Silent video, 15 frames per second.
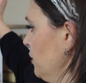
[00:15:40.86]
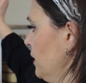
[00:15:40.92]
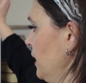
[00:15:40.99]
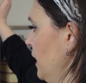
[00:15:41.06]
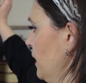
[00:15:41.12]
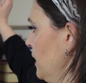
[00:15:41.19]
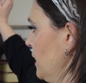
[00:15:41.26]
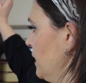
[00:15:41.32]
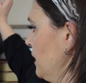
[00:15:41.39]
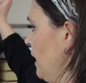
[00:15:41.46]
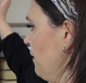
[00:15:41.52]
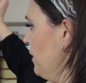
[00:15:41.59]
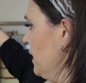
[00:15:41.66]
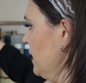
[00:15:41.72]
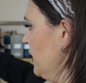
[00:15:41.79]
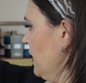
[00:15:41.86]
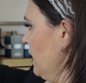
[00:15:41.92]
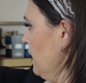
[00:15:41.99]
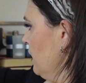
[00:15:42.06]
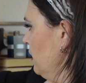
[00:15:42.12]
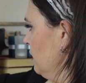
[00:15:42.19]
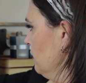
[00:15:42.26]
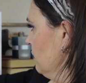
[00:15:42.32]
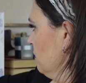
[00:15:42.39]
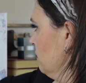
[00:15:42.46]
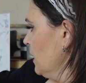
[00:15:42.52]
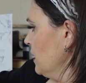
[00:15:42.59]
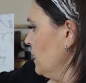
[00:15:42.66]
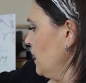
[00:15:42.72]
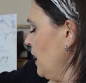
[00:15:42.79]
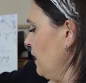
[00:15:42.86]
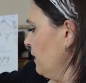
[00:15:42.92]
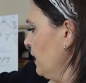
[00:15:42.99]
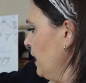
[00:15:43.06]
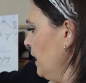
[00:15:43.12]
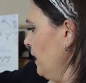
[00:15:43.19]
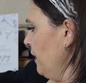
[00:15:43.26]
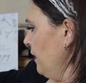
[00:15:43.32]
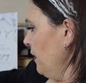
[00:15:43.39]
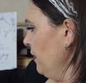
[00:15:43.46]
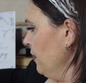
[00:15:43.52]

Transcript: day 17, down here.